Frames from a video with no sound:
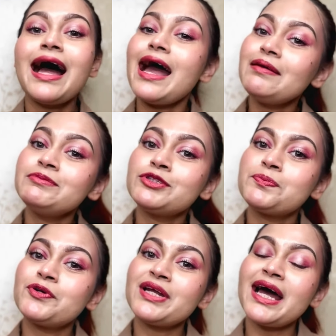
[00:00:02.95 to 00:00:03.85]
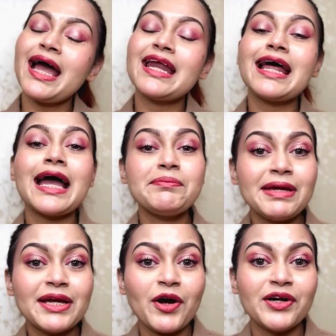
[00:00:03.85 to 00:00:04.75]
I'm Supurna and I
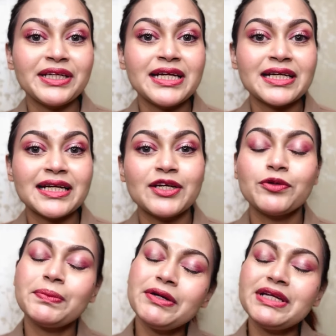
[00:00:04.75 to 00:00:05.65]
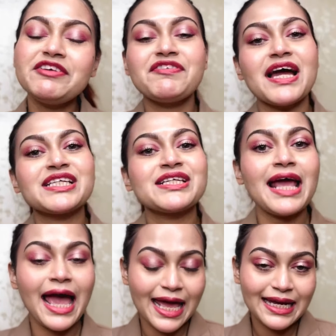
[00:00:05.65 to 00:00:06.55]
make content related to beauty, fashion
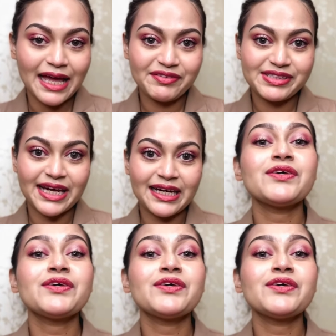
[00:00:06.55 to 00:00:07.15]
and lifestyle.